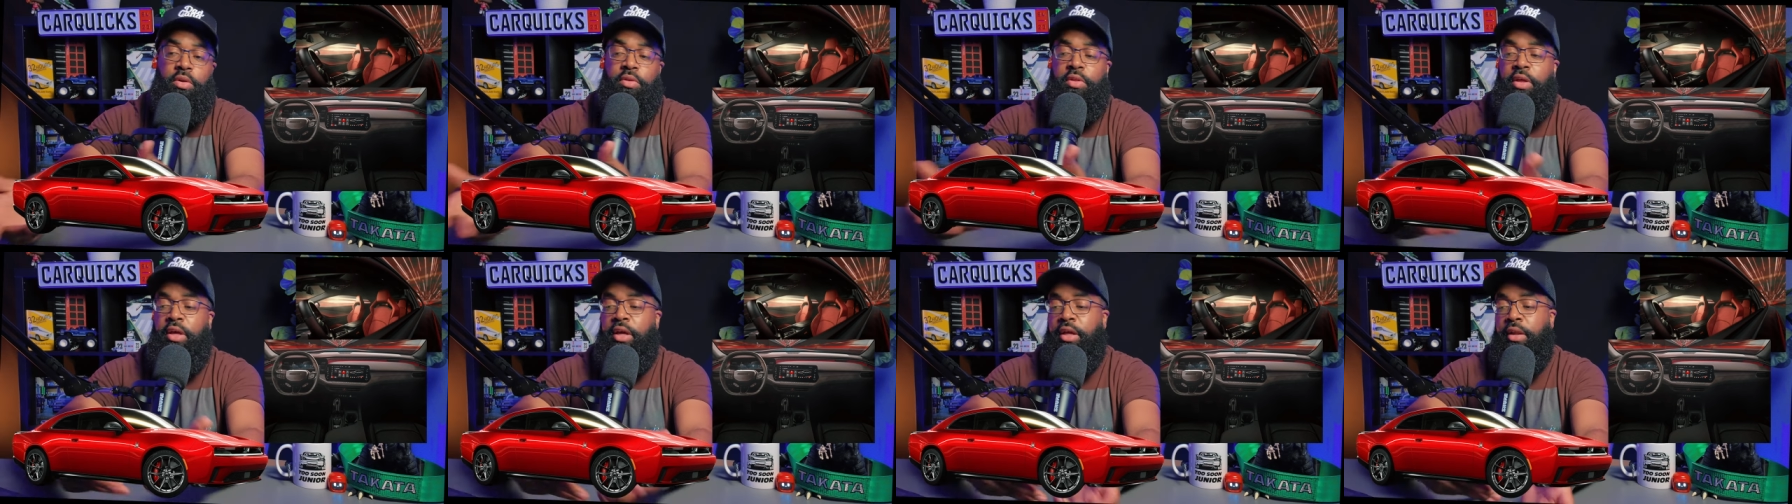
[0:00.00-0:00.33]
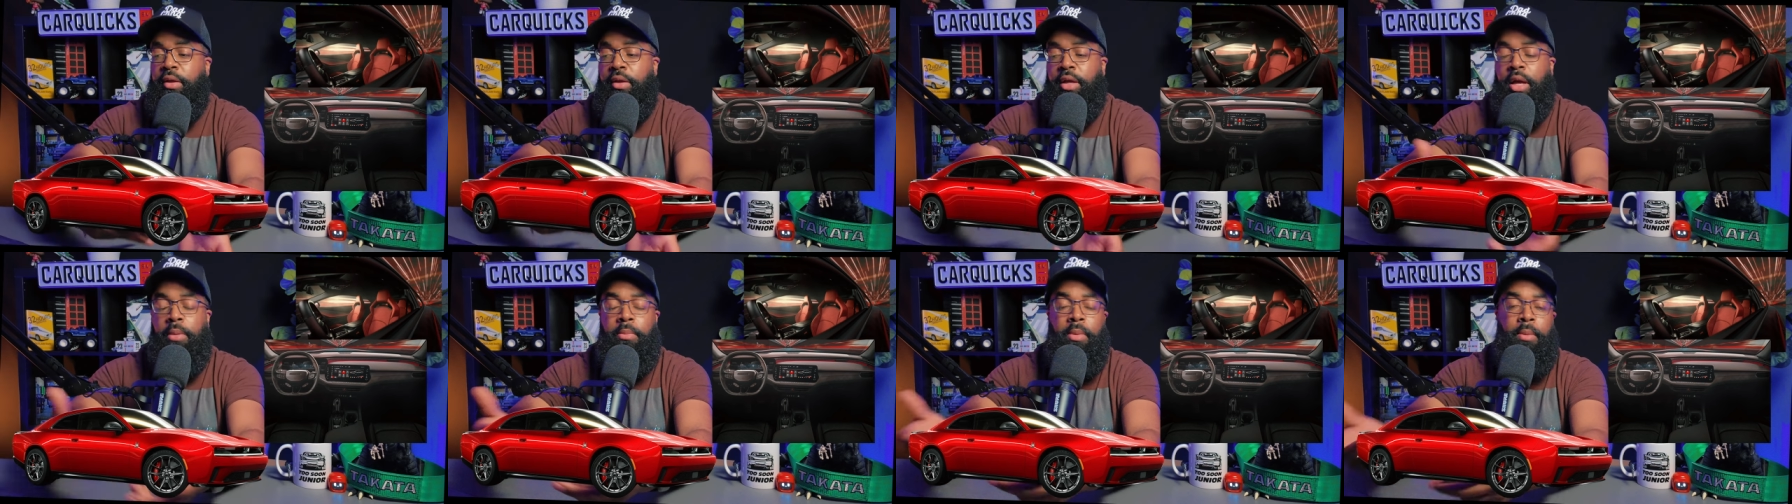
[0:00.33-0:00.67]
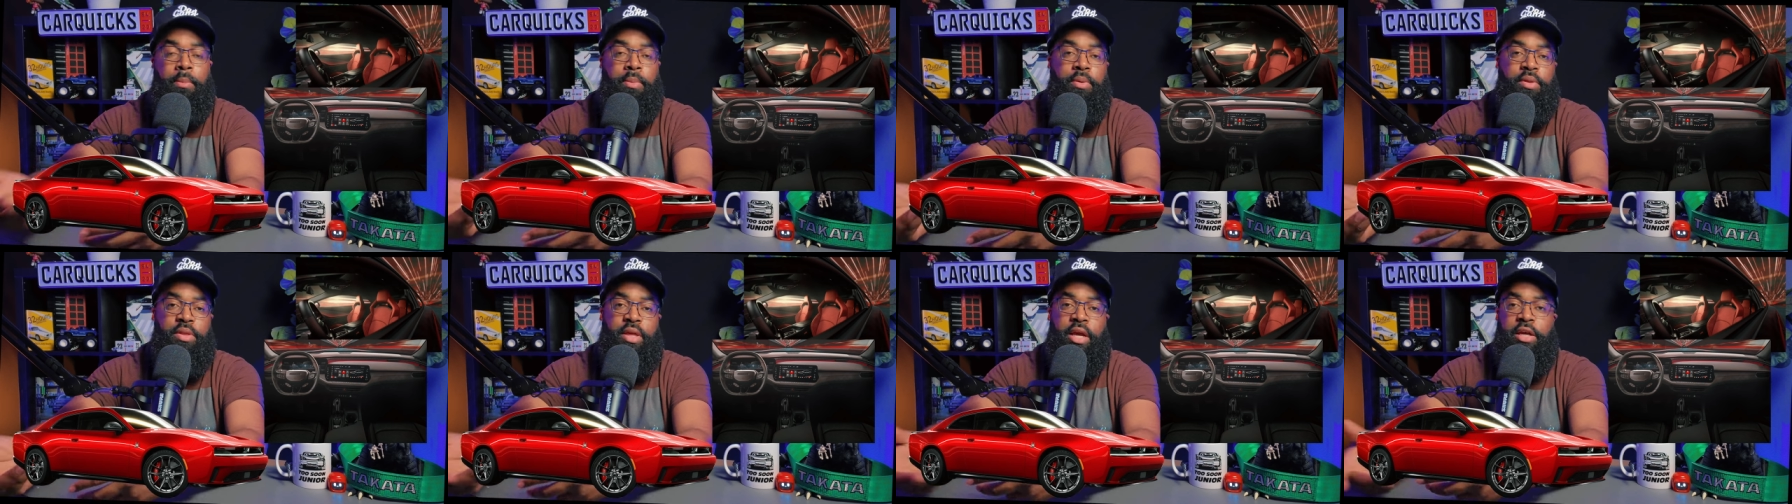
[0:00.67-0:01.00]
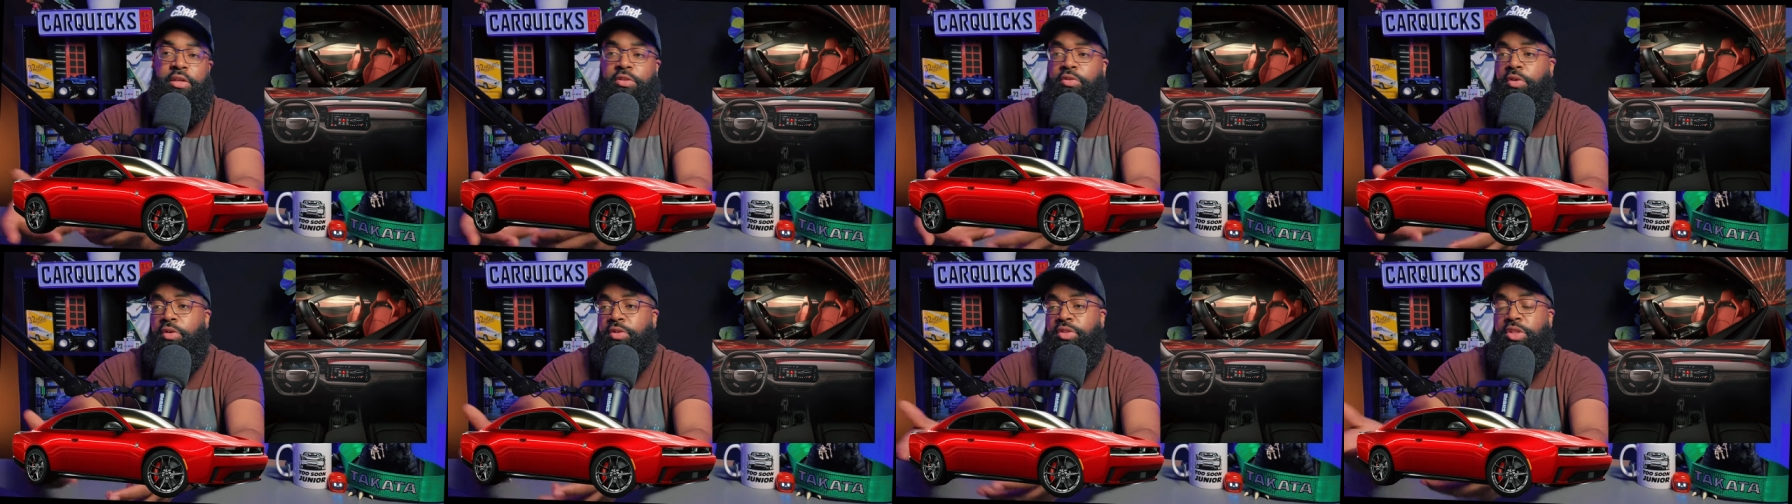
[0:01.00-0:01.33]
Are they going to come up with
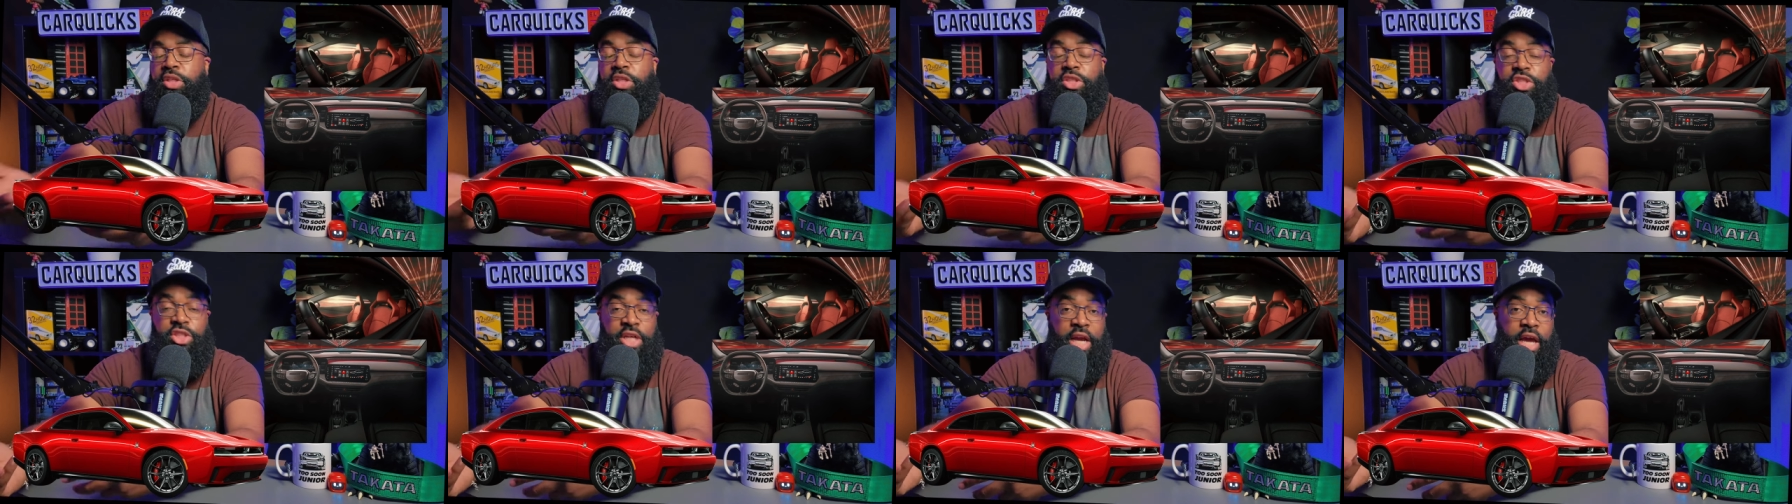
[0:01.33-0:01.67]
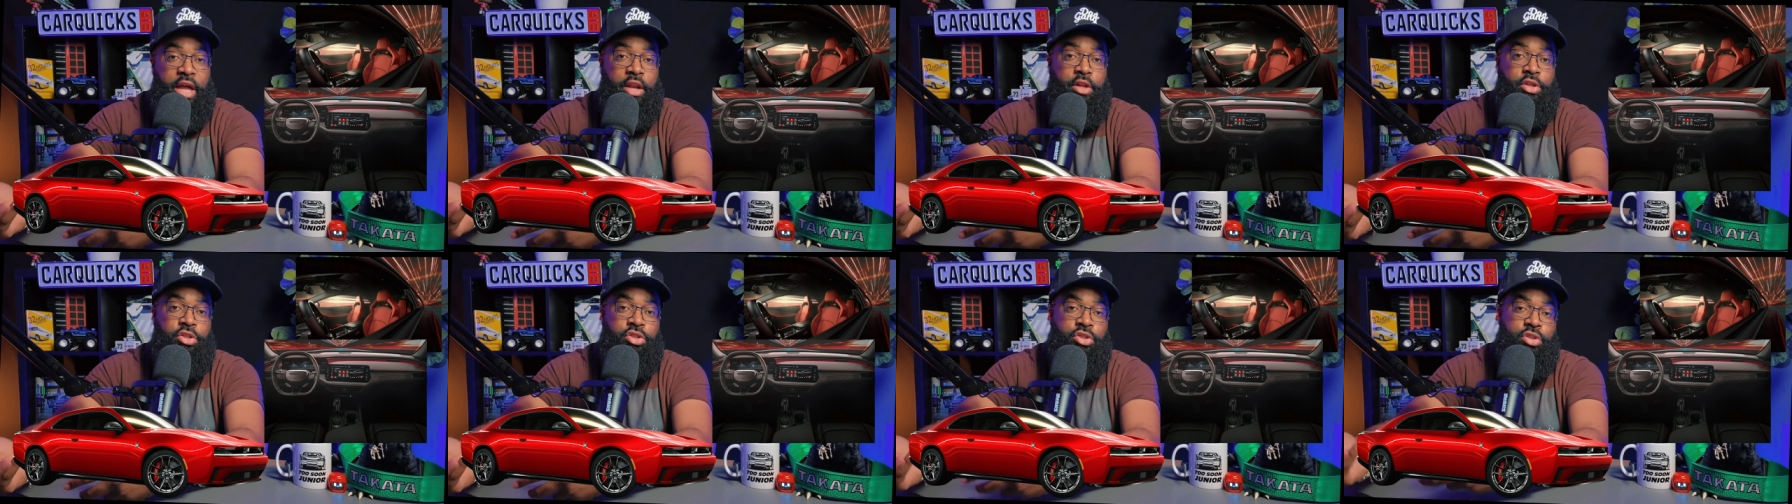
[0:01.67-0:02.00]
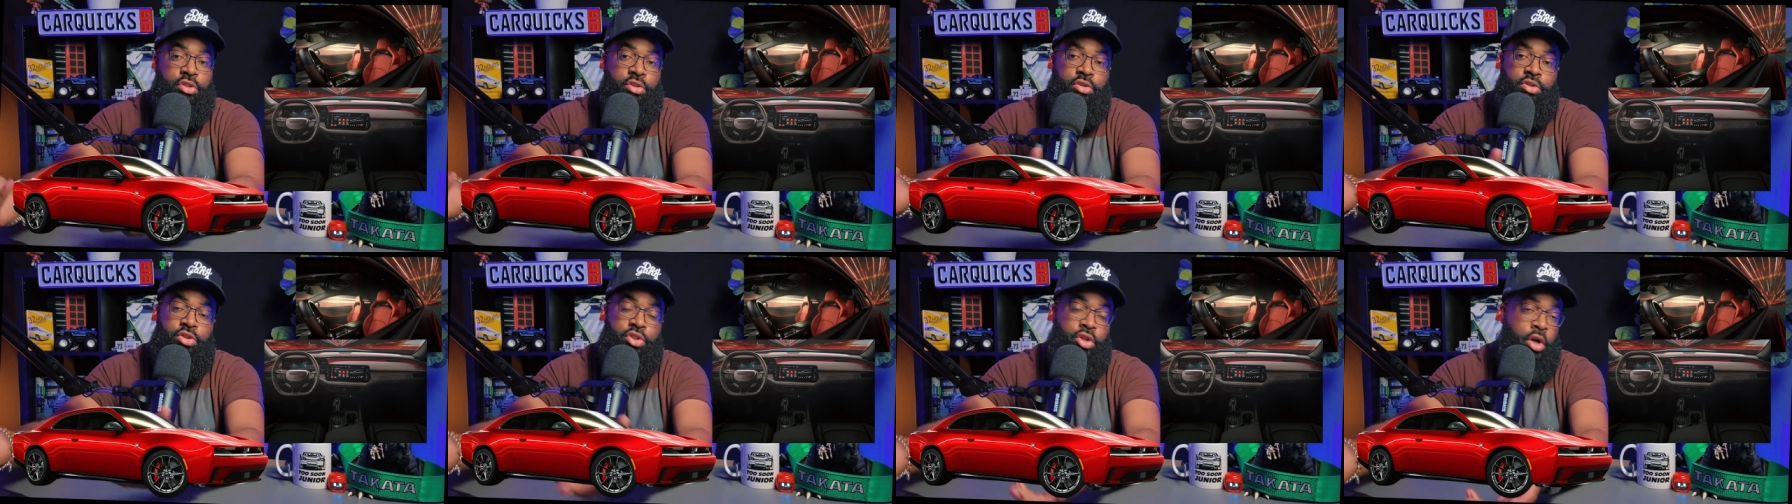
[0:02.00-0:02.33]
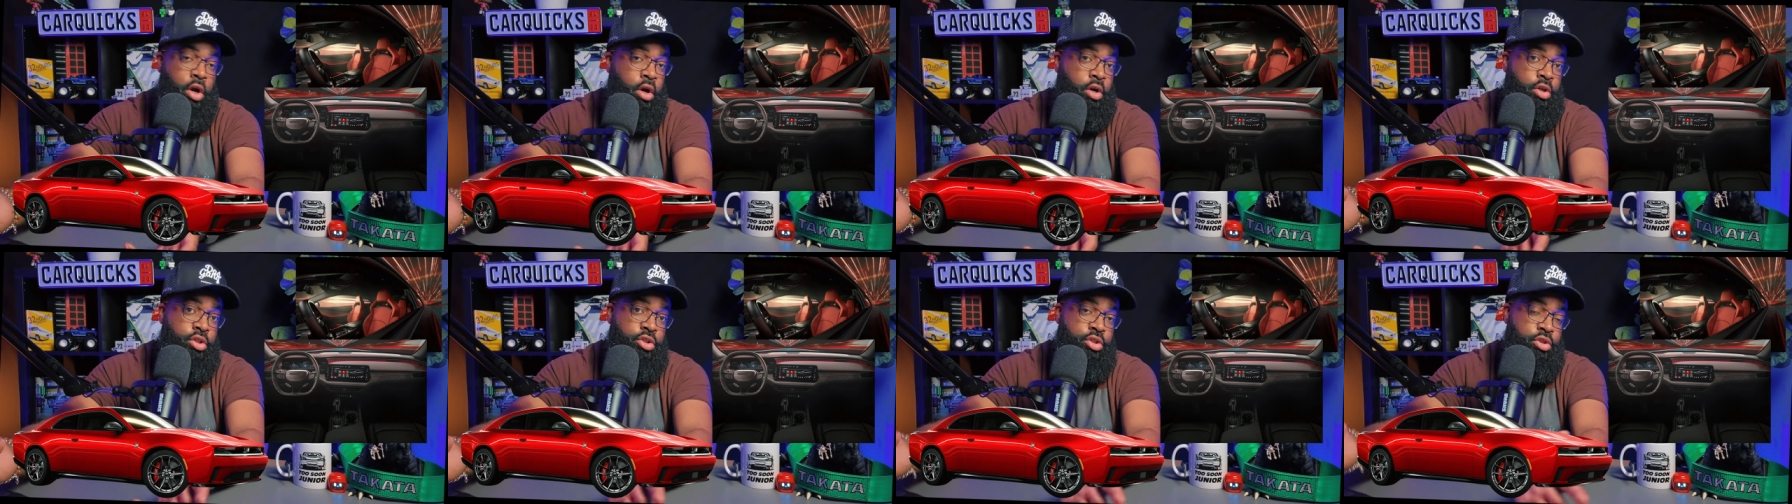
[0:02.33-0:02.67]
S R T Challenger,
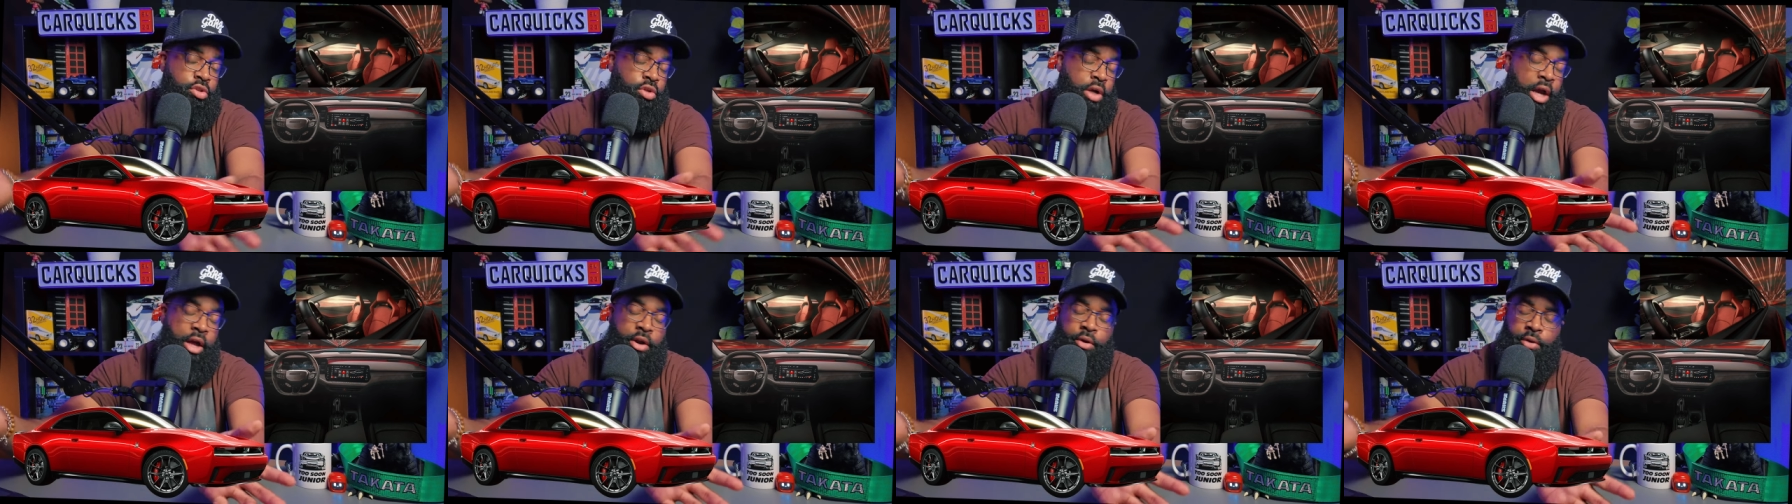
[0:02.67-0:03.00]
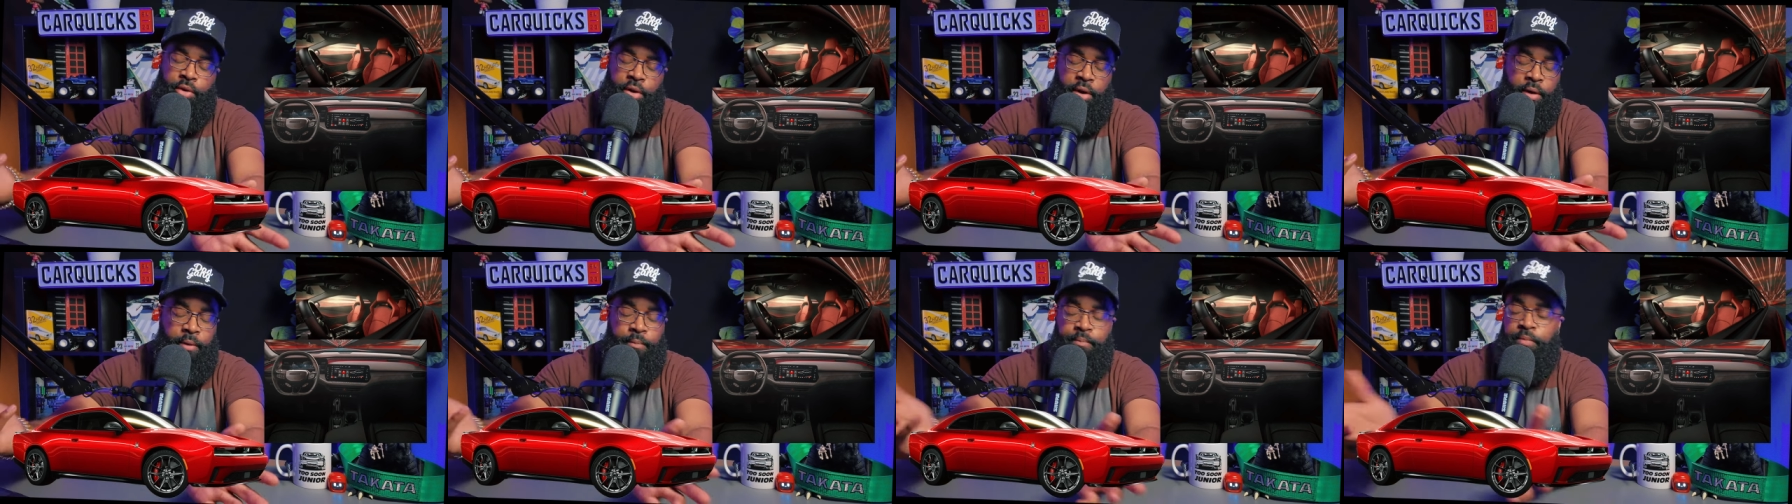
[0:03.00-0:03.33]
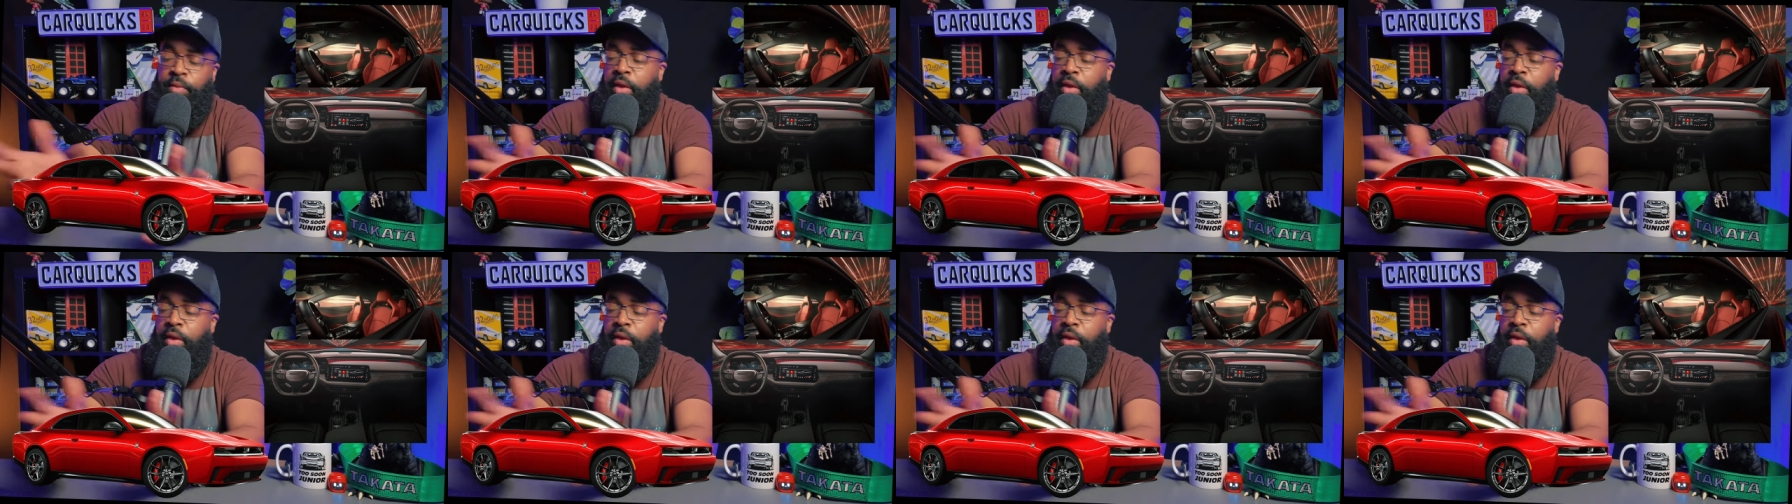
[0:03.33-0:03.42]
Charger? I don't know.